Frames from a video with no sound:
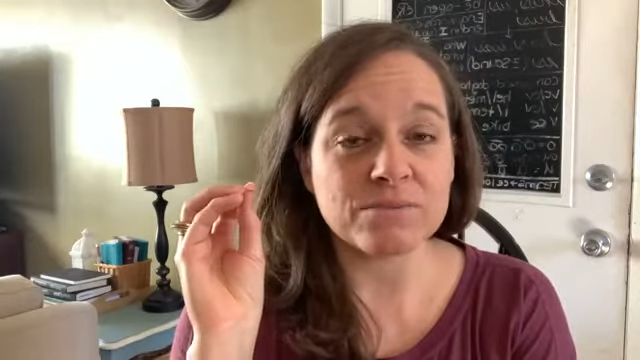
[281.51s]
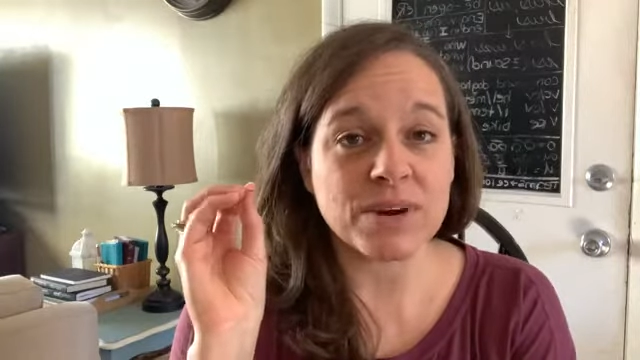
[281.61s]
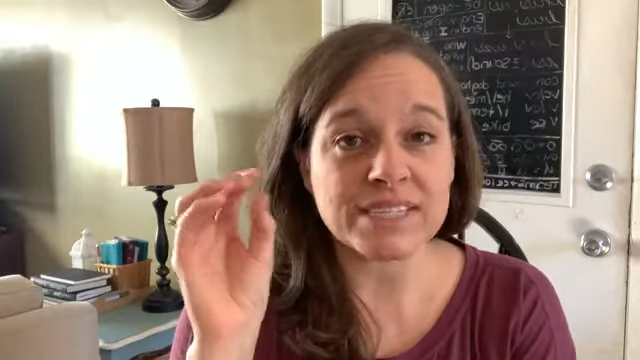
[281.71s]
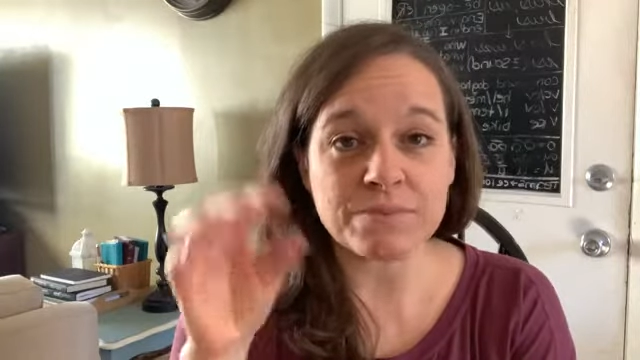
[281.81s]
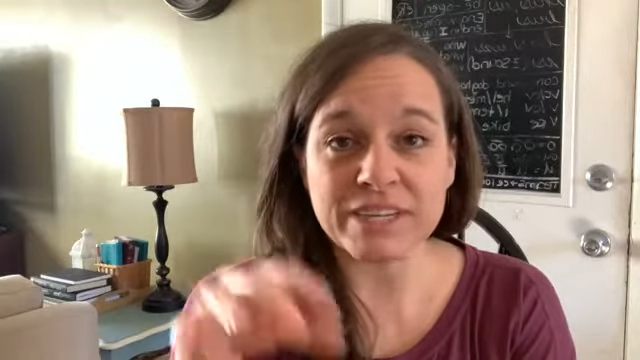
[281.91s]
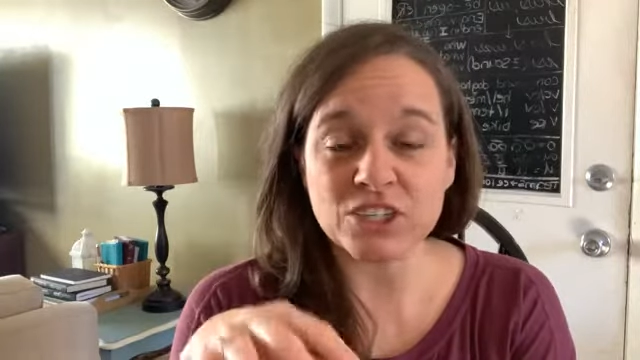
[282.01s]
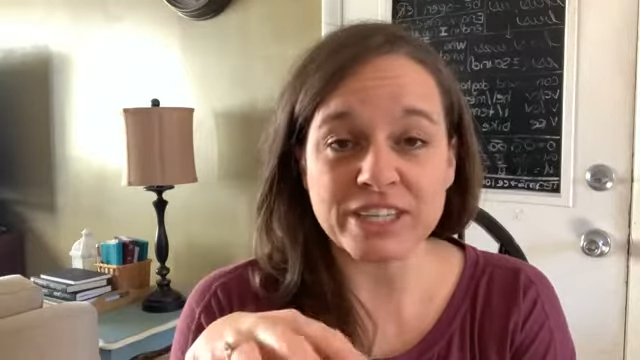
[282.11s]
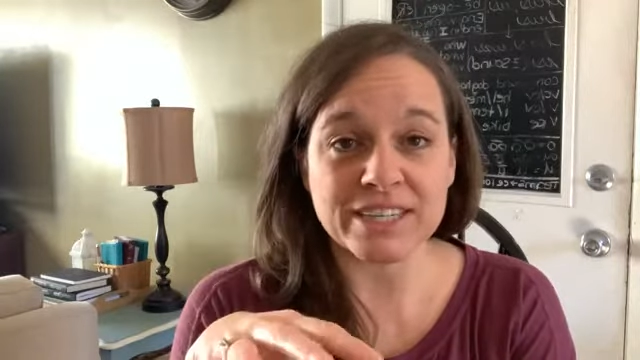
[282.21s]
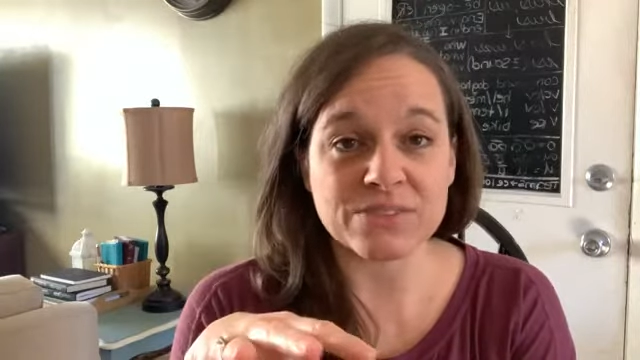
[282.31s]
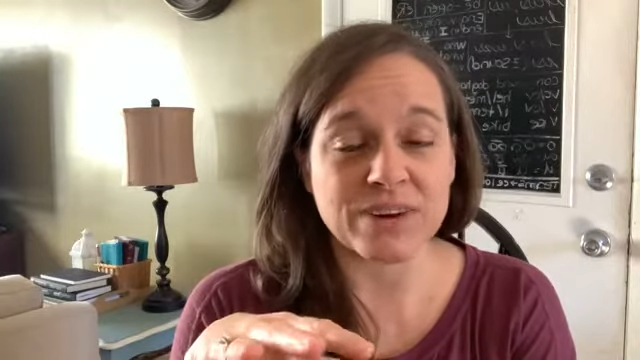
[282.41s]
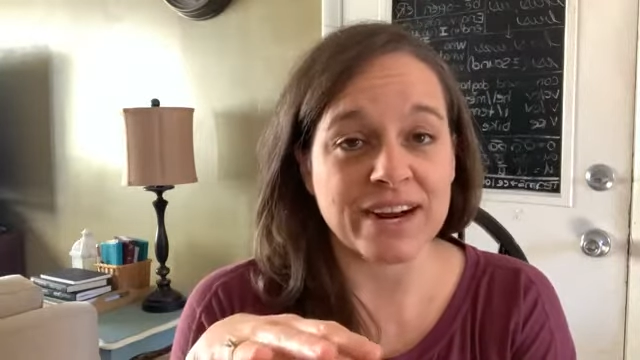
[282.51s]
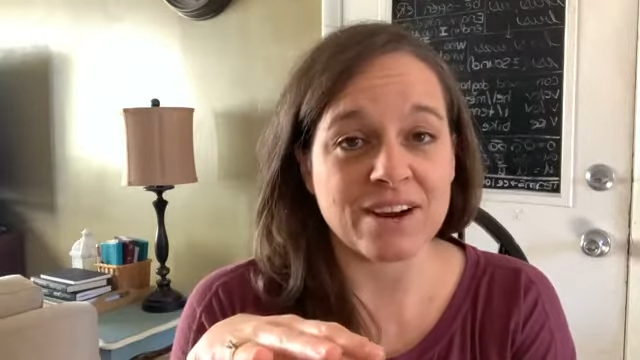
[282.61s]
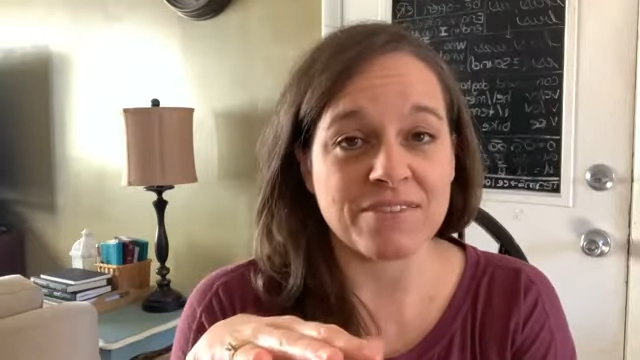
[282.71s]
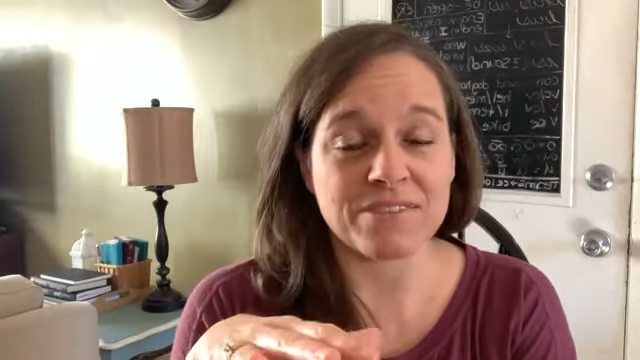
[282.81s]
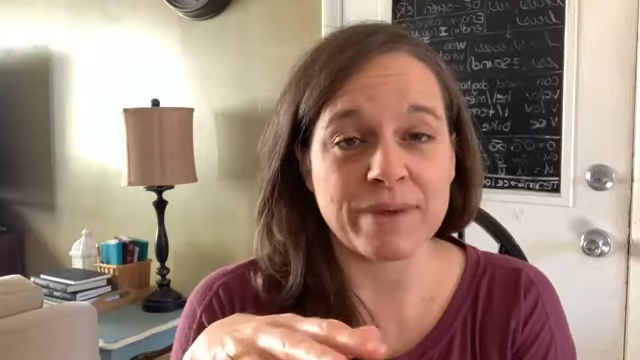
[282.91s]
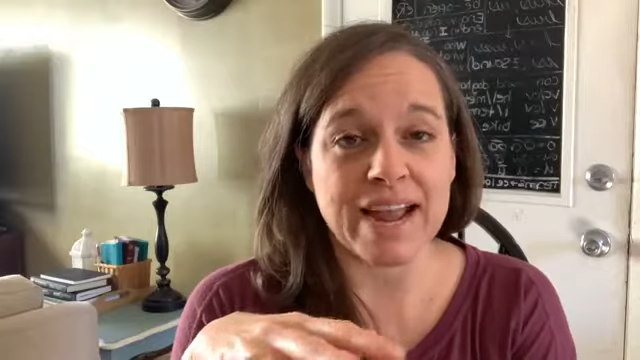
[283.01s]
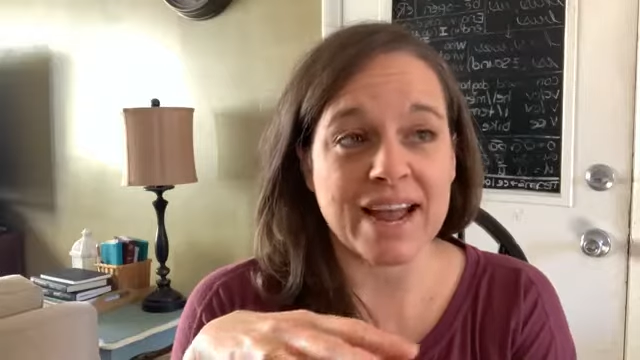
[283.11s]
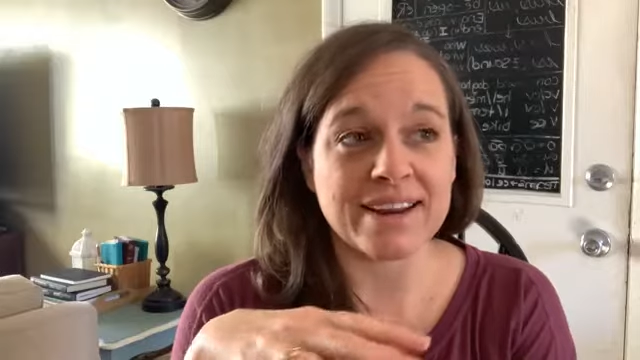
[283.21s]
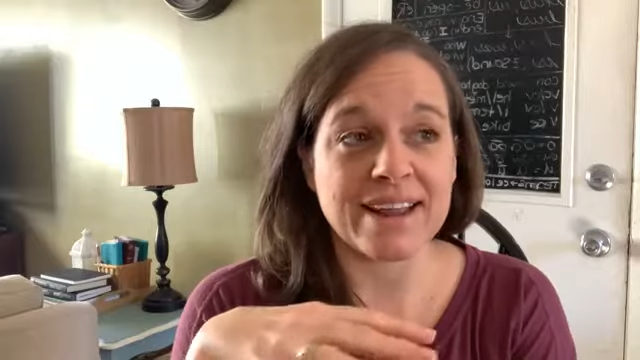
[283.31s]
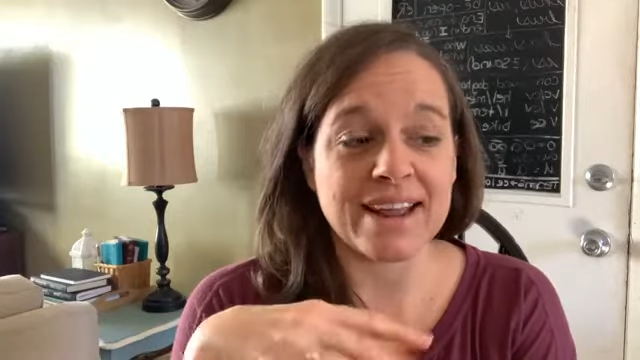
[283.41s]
recipe sheets right off the bat,